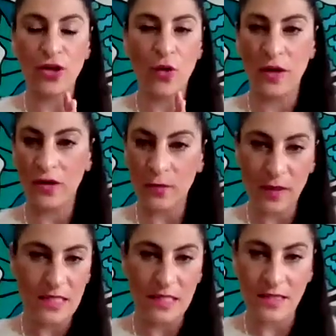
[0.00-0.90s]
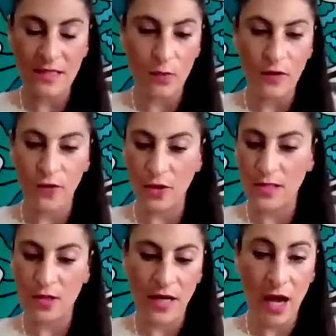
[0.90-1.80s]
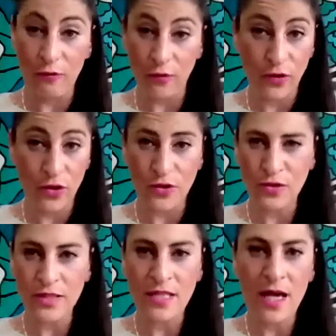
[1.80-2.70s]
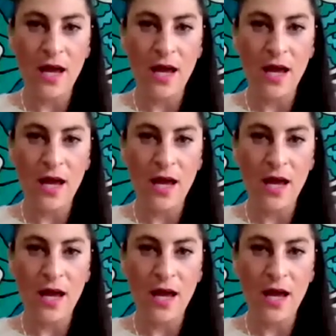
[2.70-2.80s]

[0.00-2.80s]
one of the biggest things that we focus on are reviews,